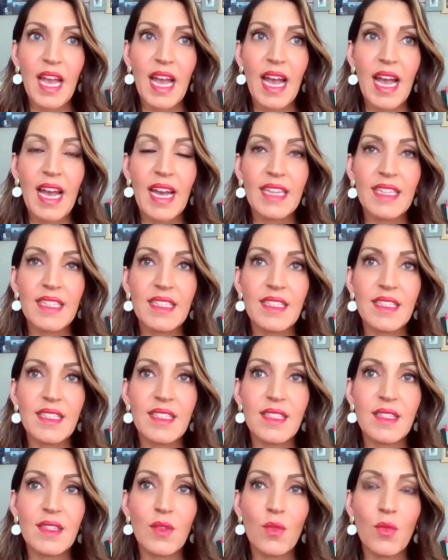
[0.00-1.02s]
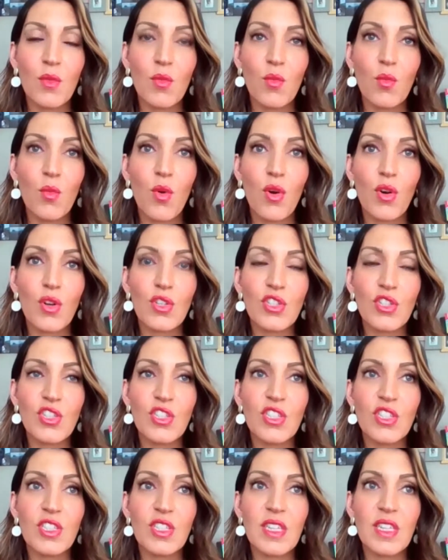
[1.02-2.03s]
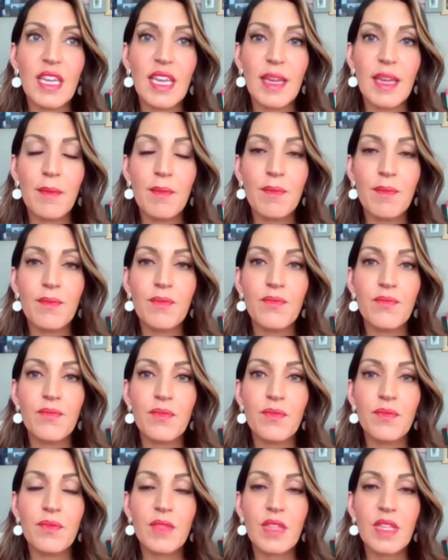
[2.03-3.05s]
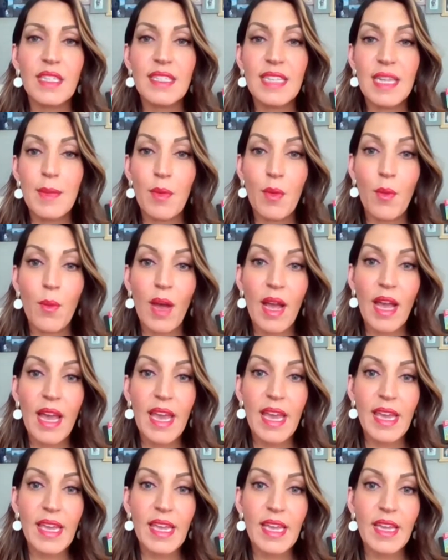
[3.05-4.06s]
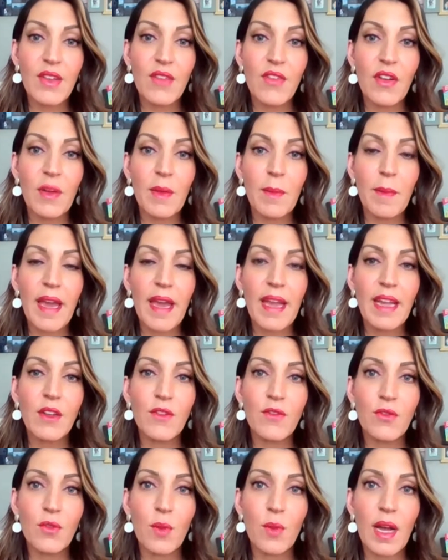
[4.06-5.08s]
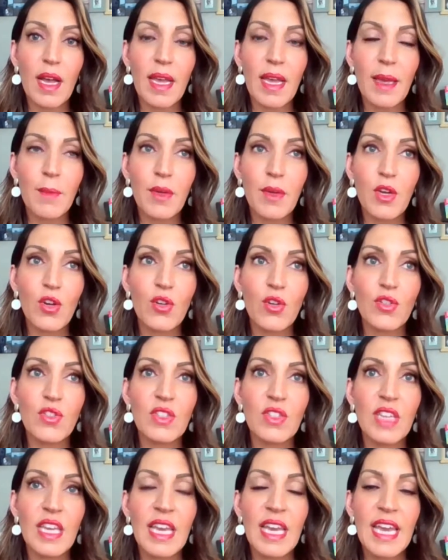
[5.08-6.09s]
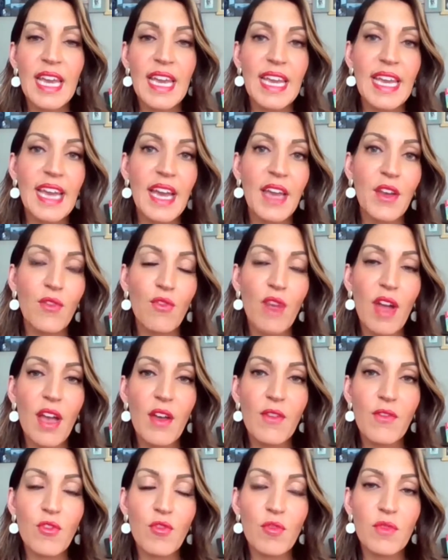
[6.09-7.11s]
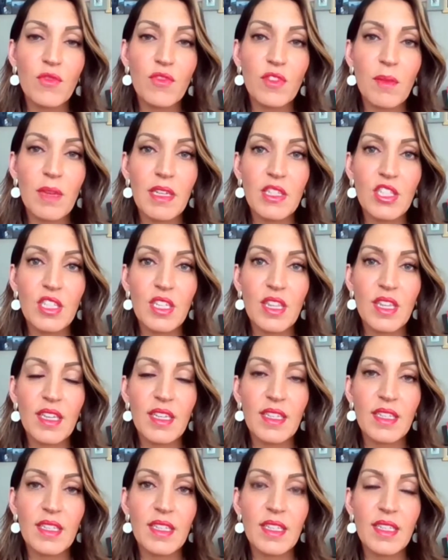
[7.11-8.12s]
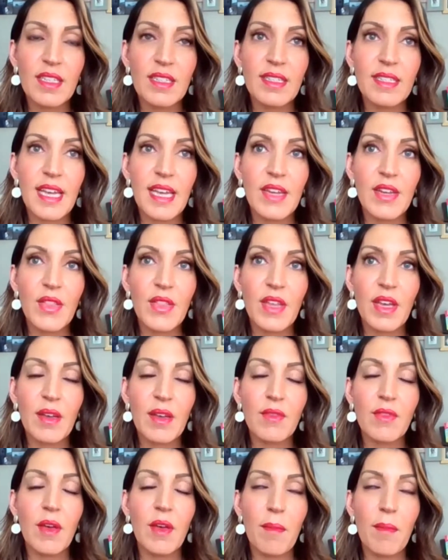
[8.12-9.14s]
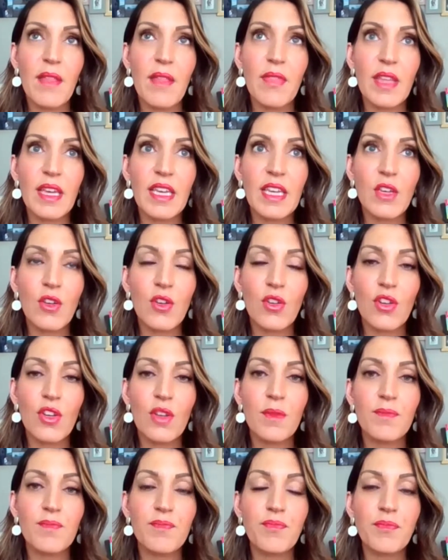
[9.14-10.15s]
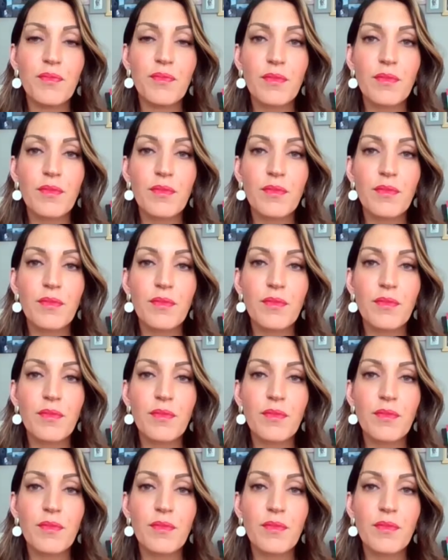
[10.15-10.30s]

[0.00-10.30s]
and watched him slip away in a very painful way, because he had a rare form of dementia that meant that he couldn't